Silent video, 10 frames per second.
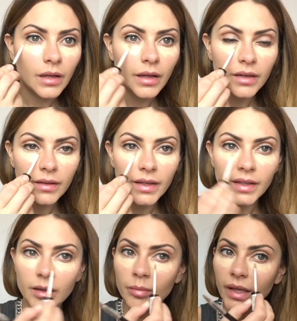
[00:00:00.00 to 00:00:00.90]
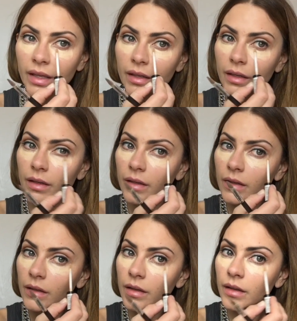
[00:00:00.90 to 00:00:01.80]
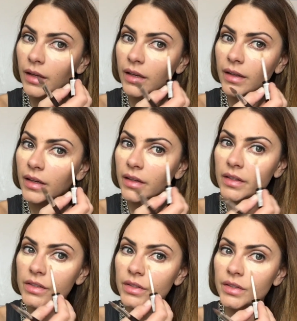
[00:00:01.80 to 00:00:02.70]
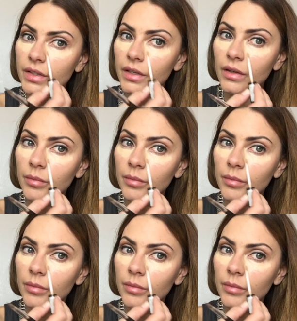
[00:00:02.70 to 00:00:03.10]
kind of letting it bake, kind of letting it just sit on